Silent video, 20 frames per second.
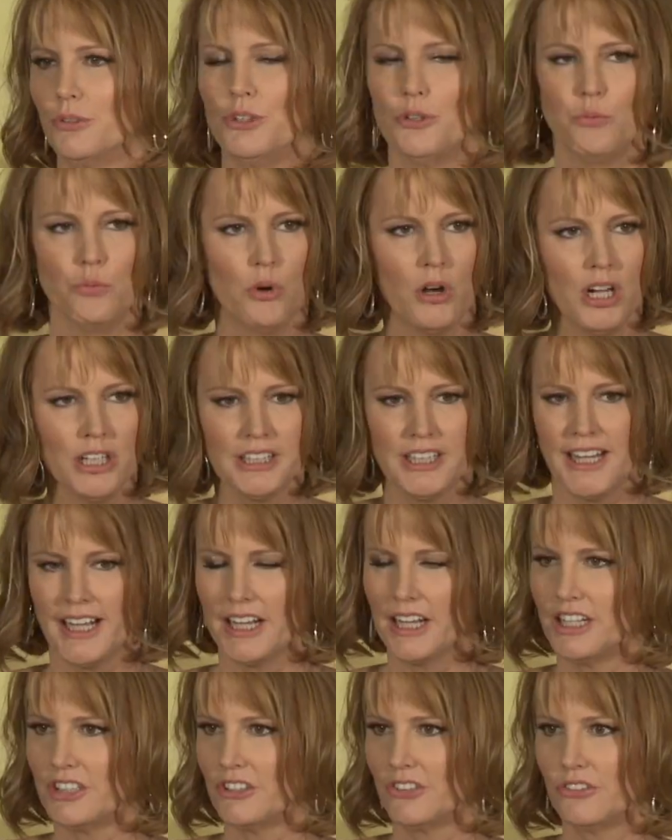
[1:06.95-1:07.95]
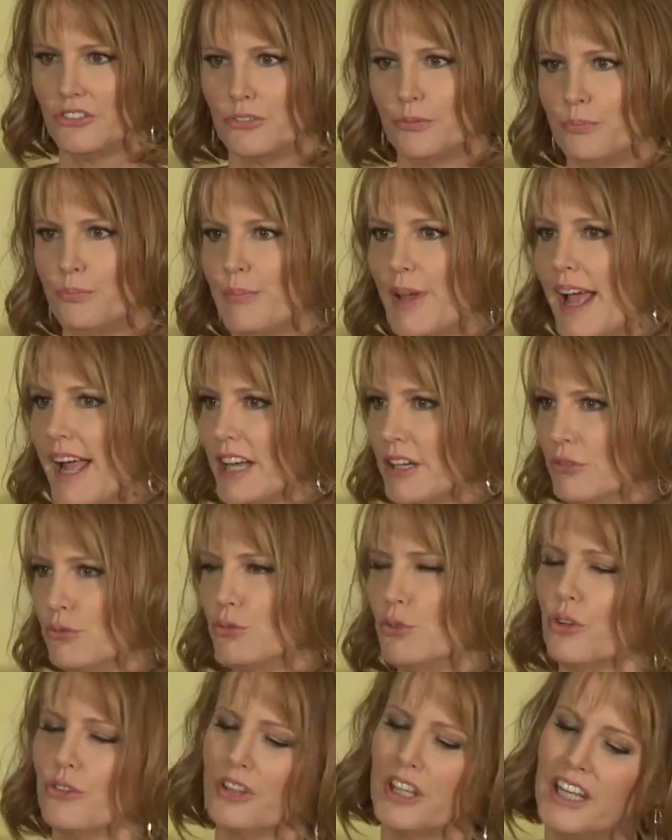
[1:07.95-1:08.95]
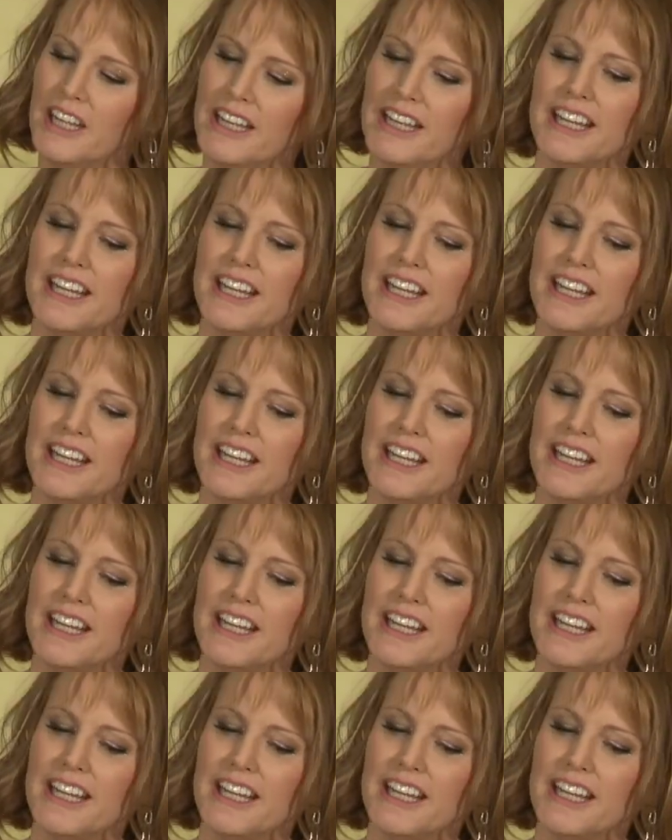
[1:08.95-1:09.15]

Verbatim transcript: you want that kind of back and forth.